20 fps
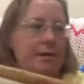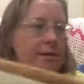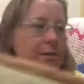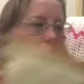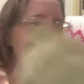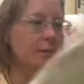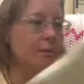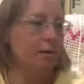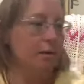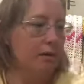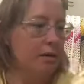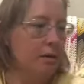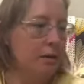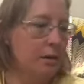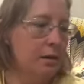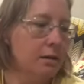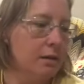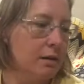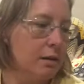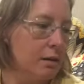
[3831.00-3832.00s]
so
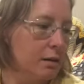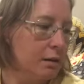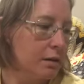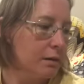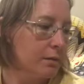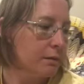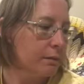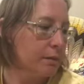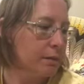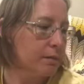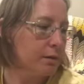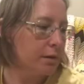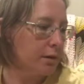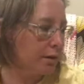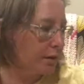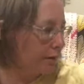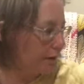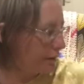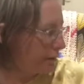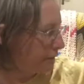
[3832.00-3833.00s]
we will go
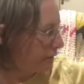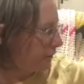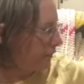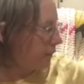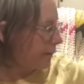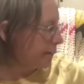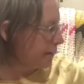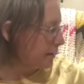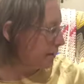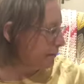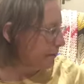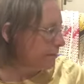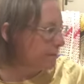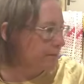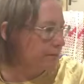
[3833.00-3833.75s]
and find them.